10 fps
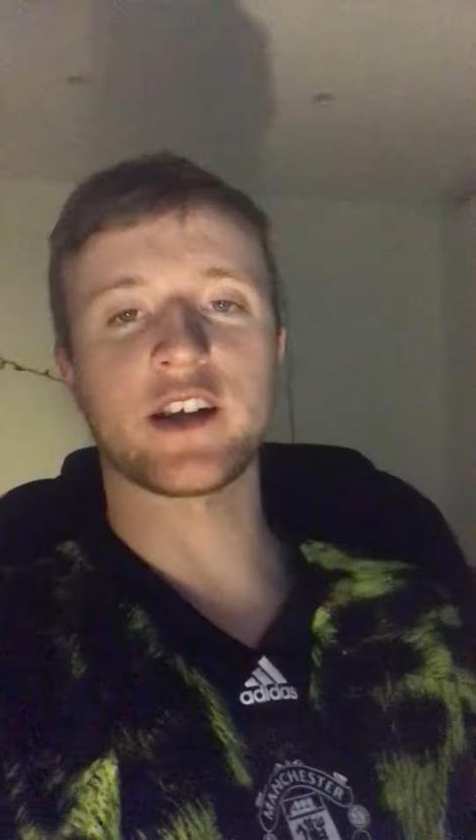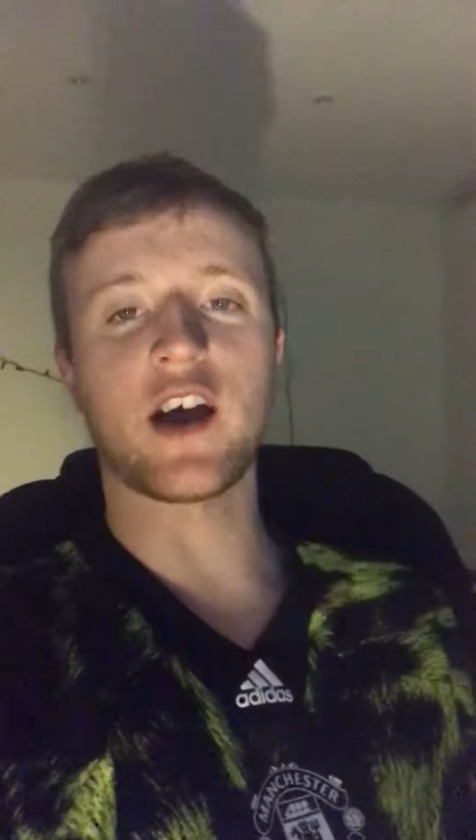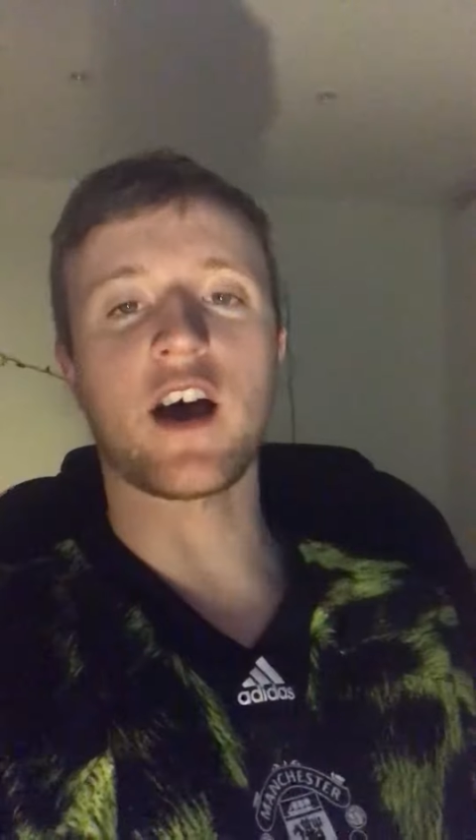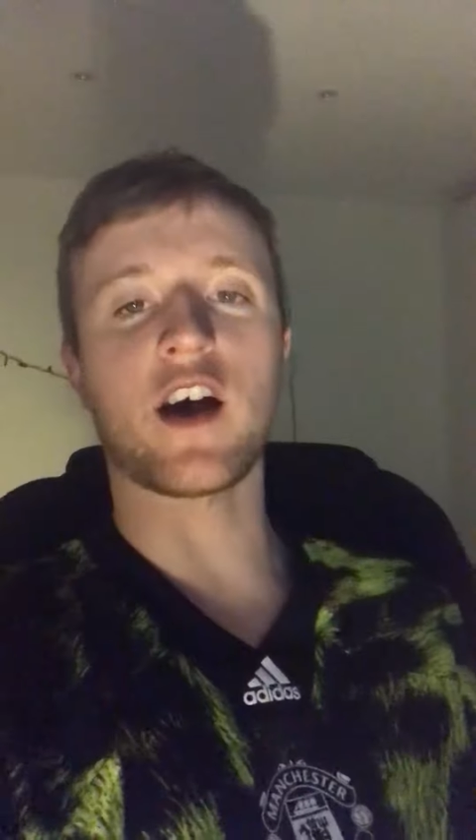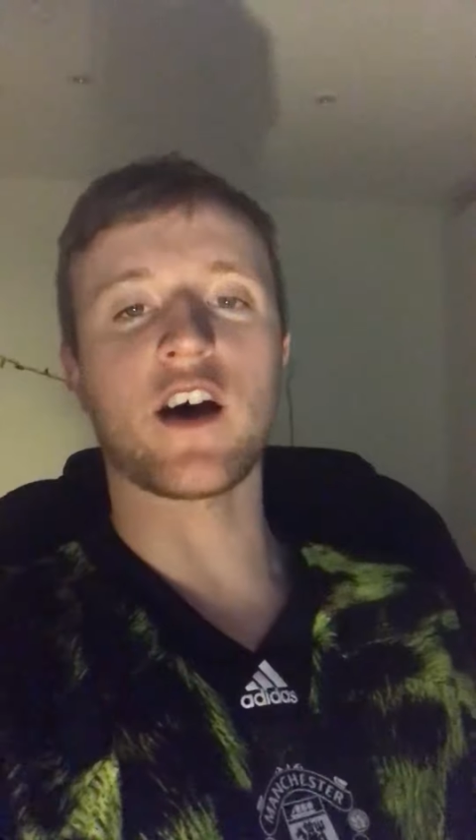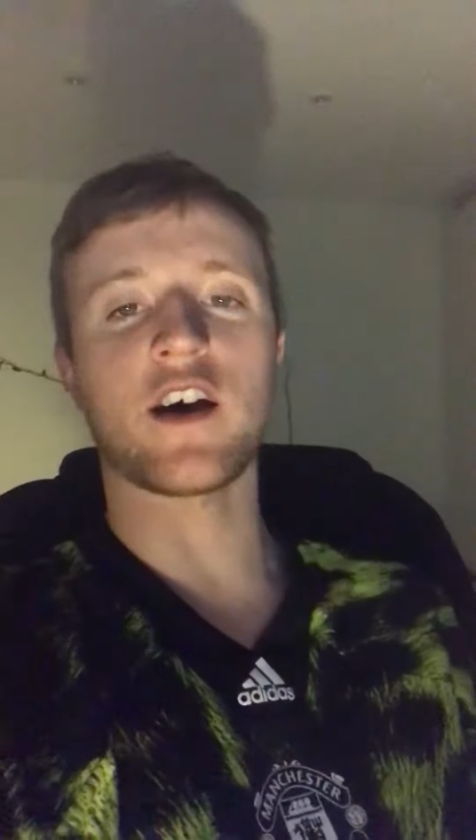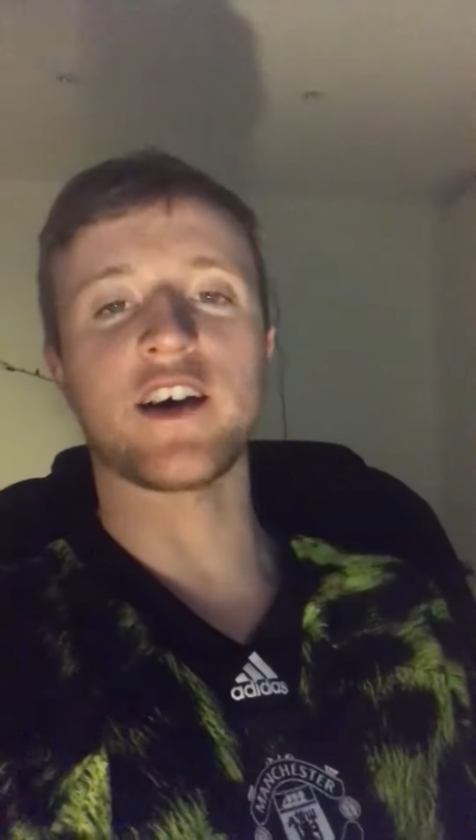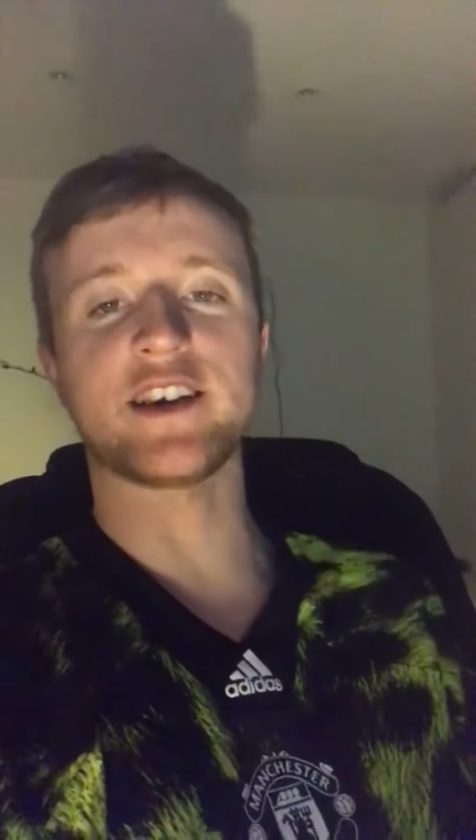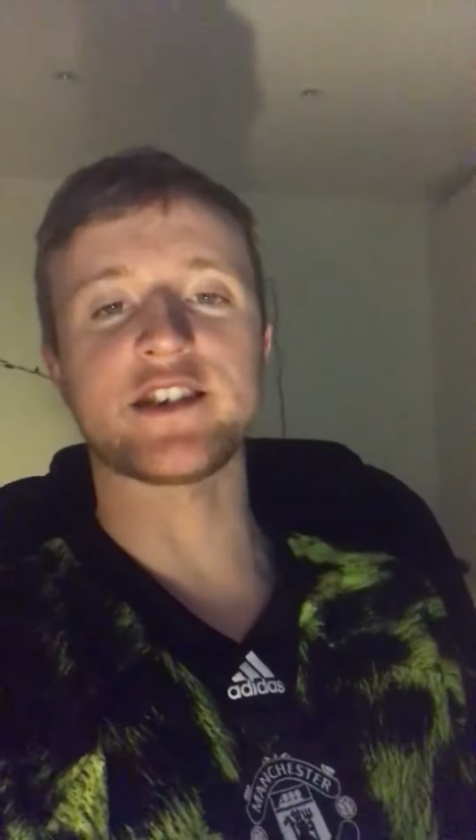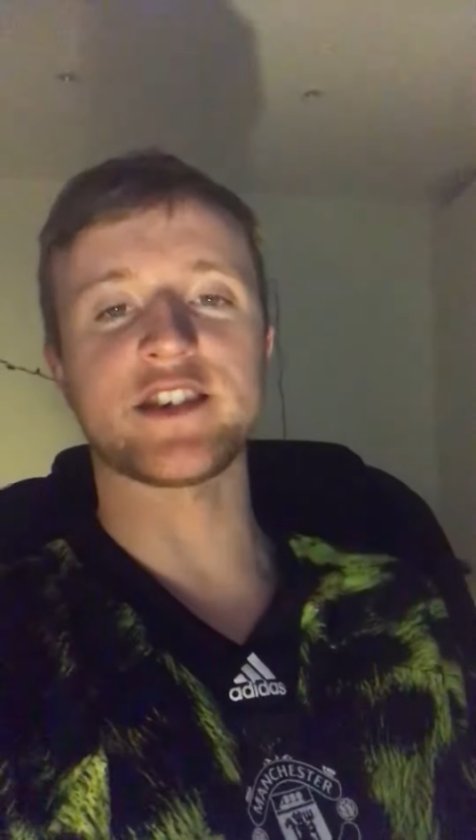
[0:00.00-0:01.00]

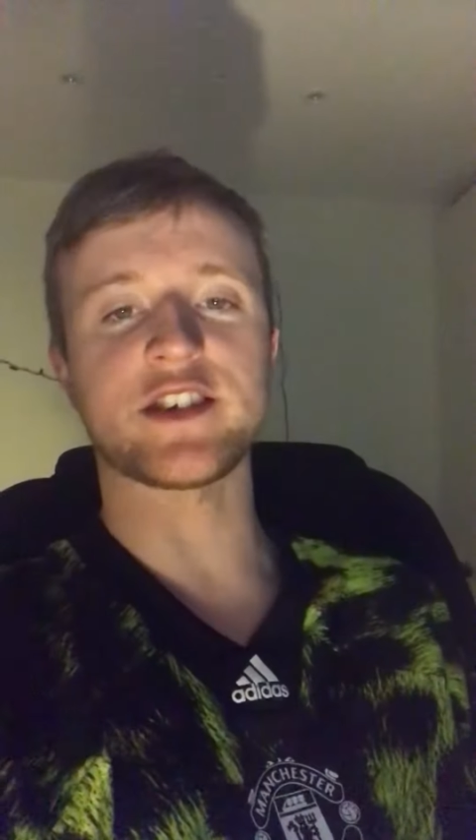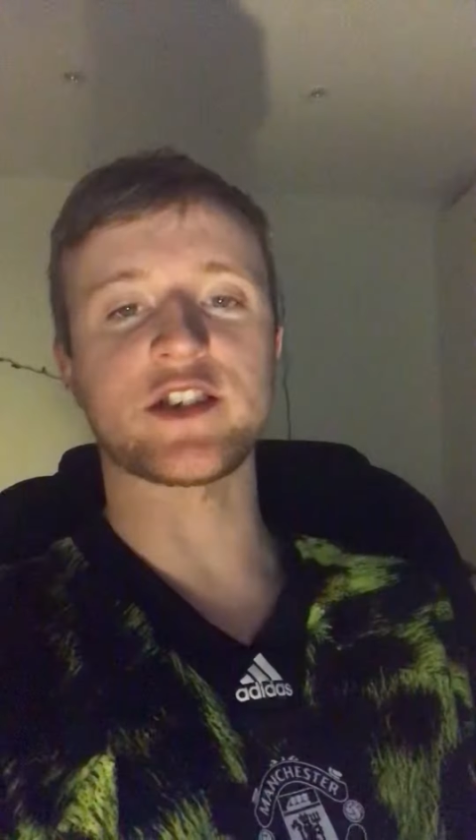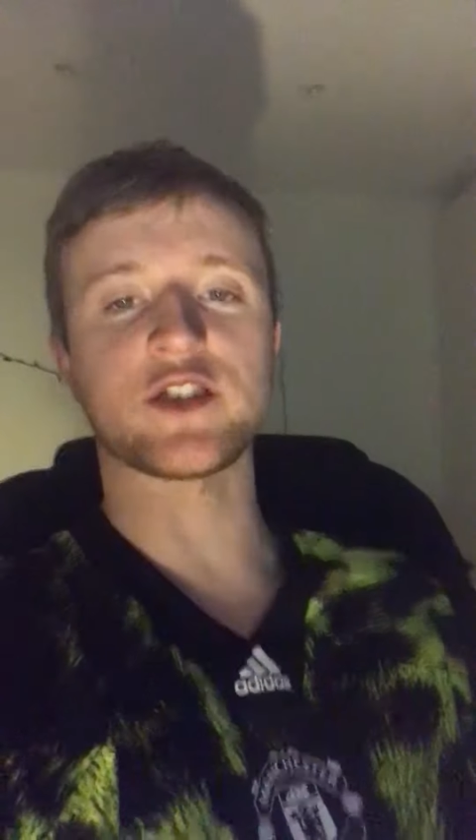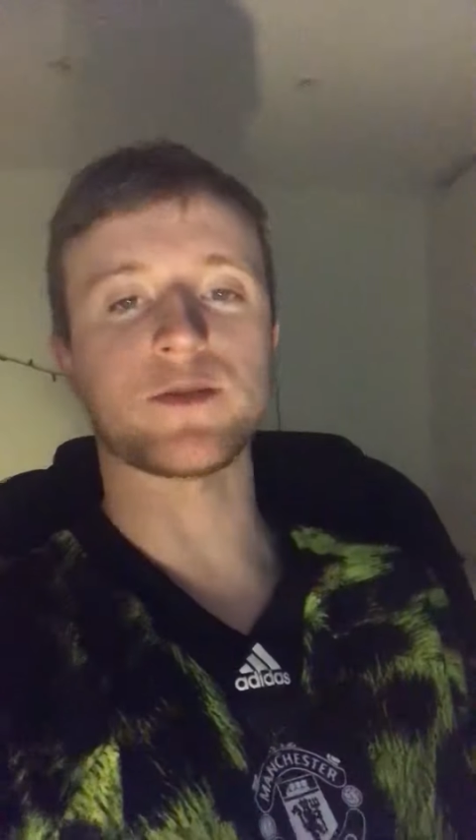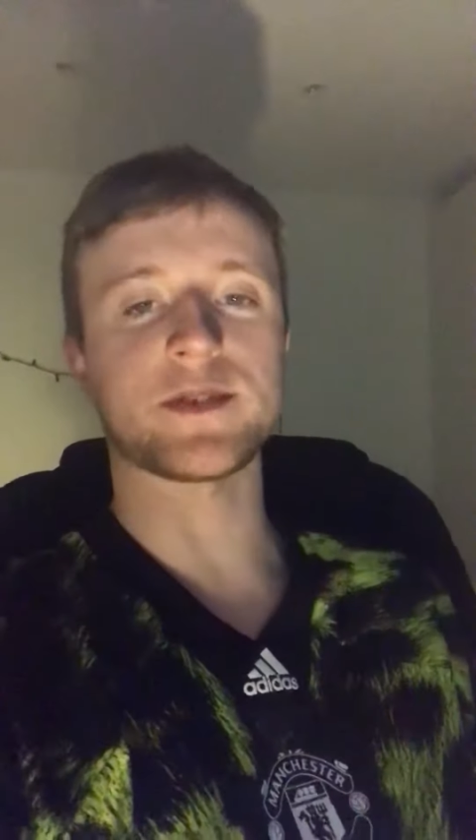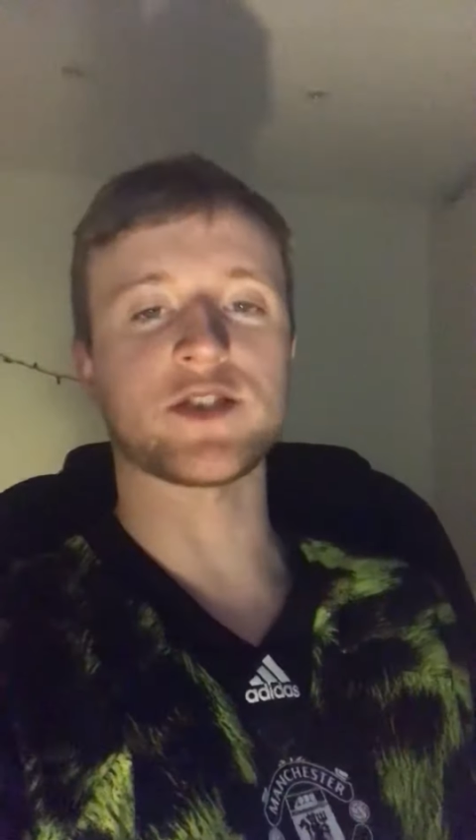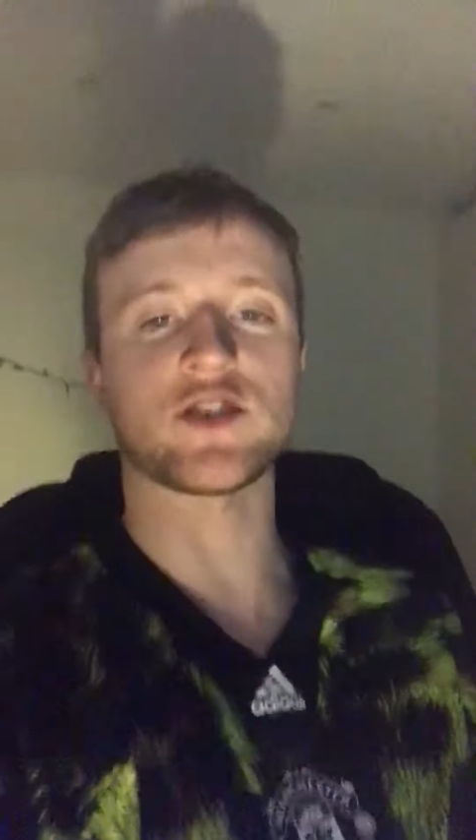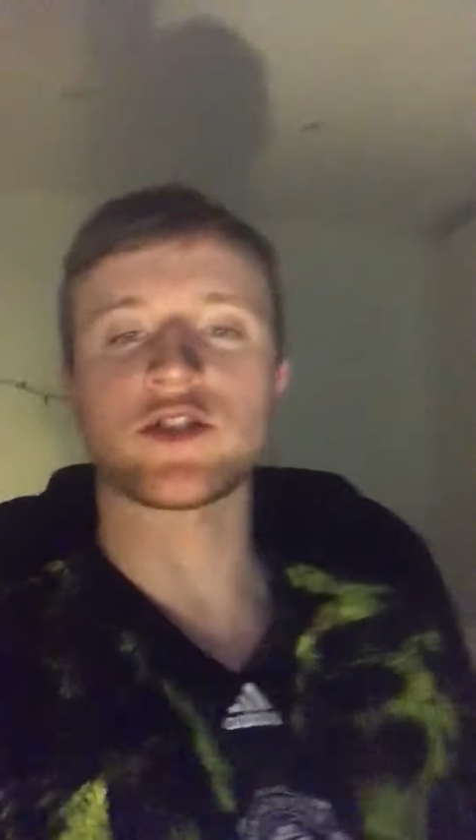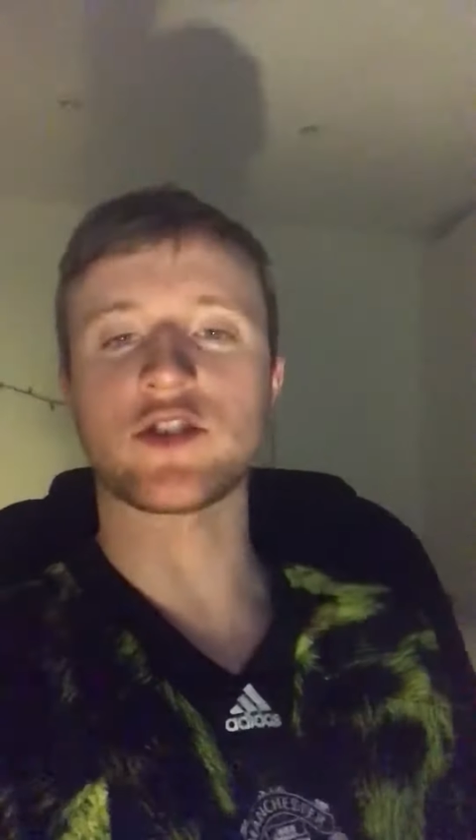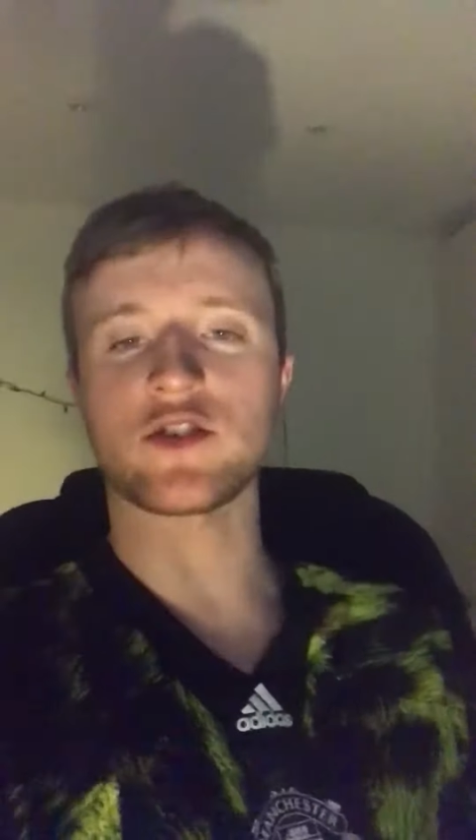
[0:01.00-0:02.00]
Guys, this is Mr.